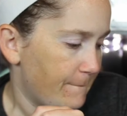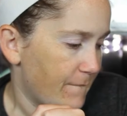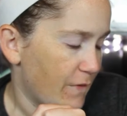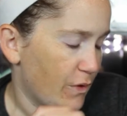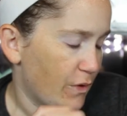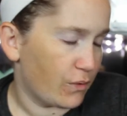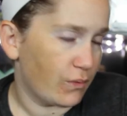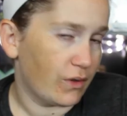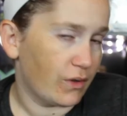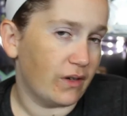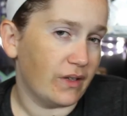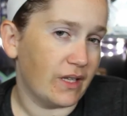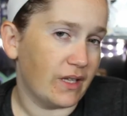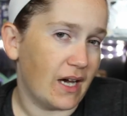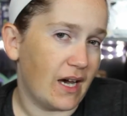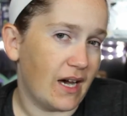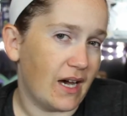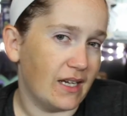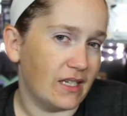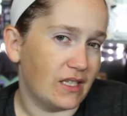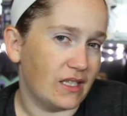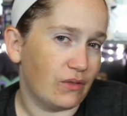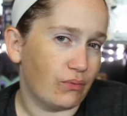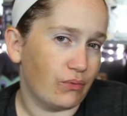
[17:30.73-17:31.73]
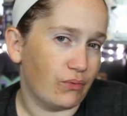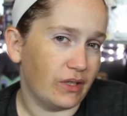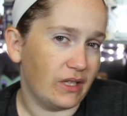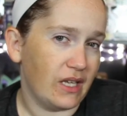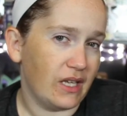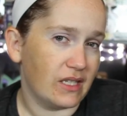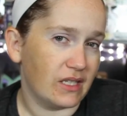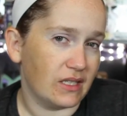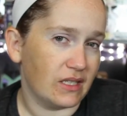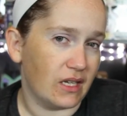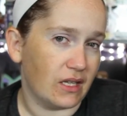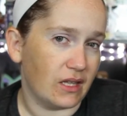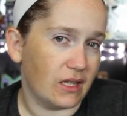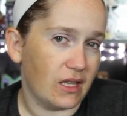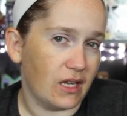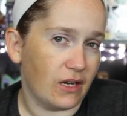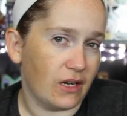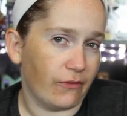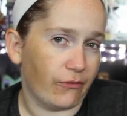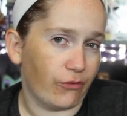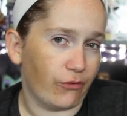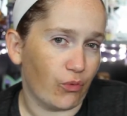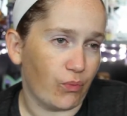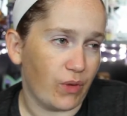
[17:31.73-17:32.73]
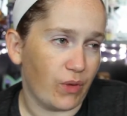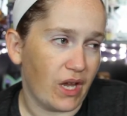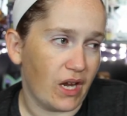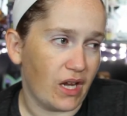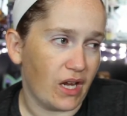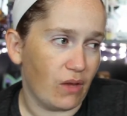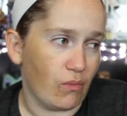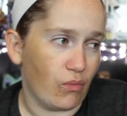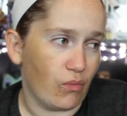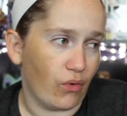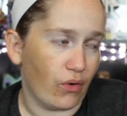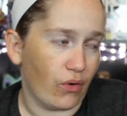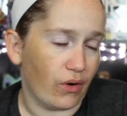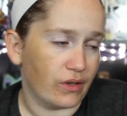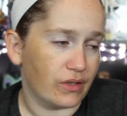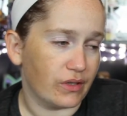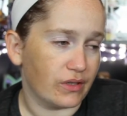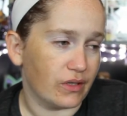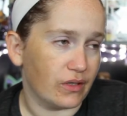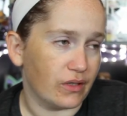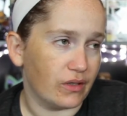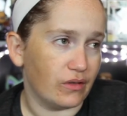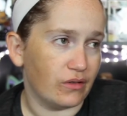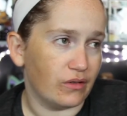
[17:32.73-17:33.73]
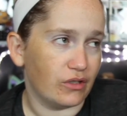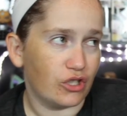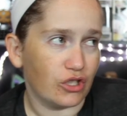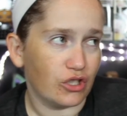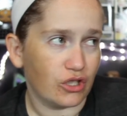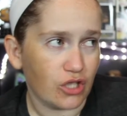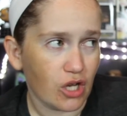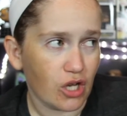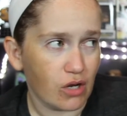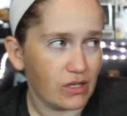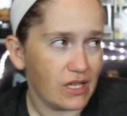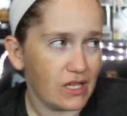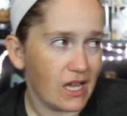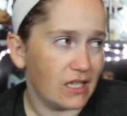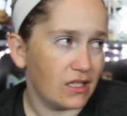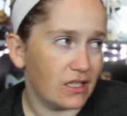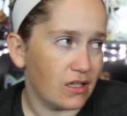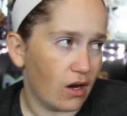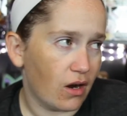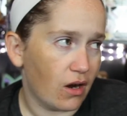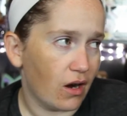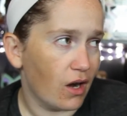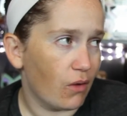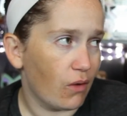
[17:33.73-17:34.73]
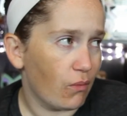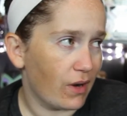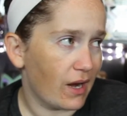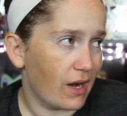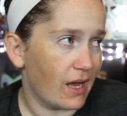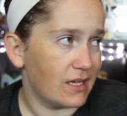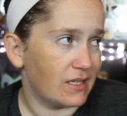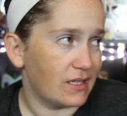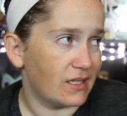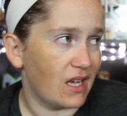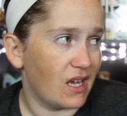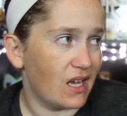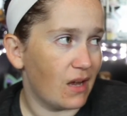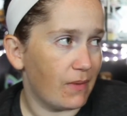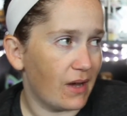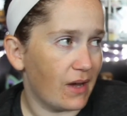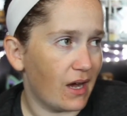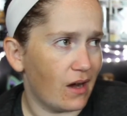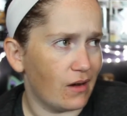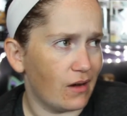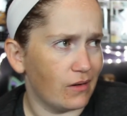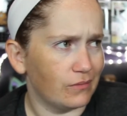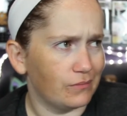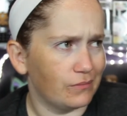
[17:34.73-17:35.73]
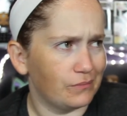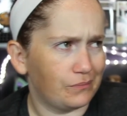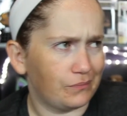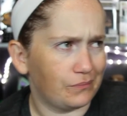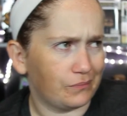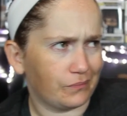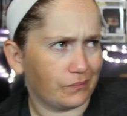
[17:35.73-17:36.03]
The thrill of the hunt really isn't a thing for me anymore, so just don't take to heart what I say about,